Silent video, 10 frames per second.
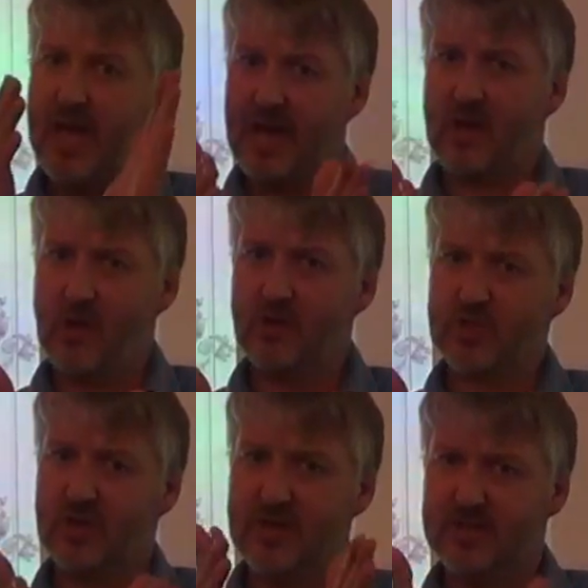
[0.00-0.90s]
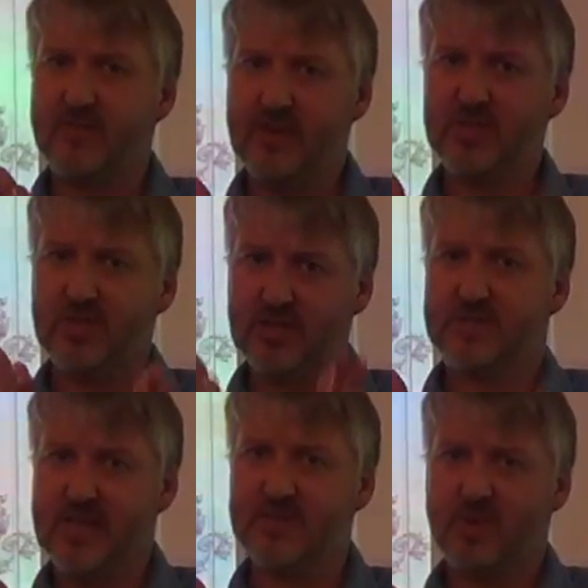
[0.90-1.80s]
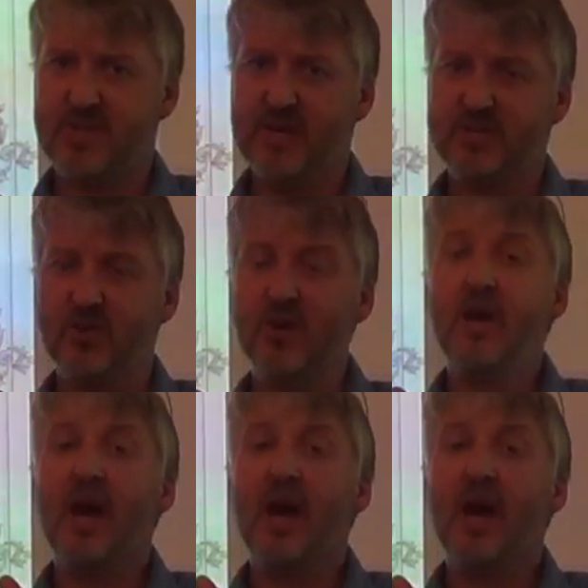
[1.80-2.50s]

ecological intervention because that's what I do.